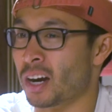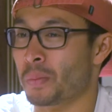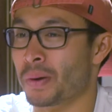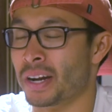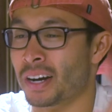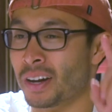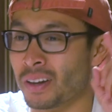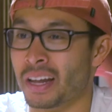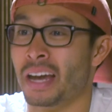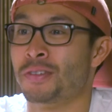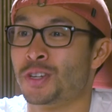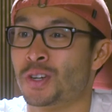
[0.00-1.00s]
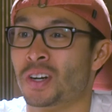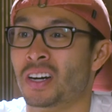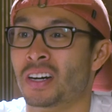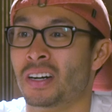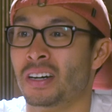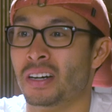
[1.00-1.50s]
I'll bring a life
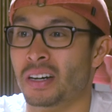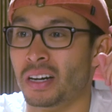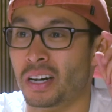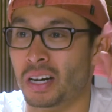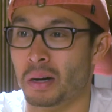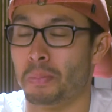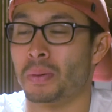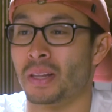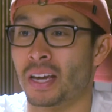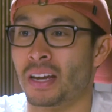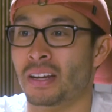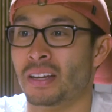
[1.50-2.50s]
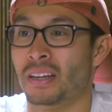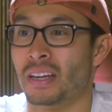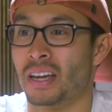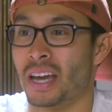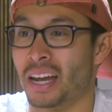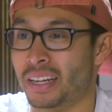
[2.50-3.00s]
straw, a plane,
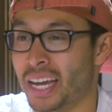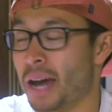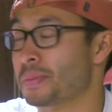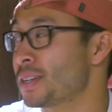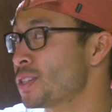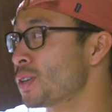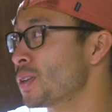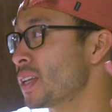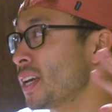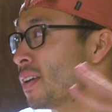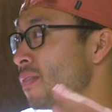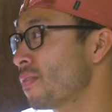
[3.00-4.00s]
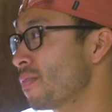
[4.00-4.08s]
and Captain Sully.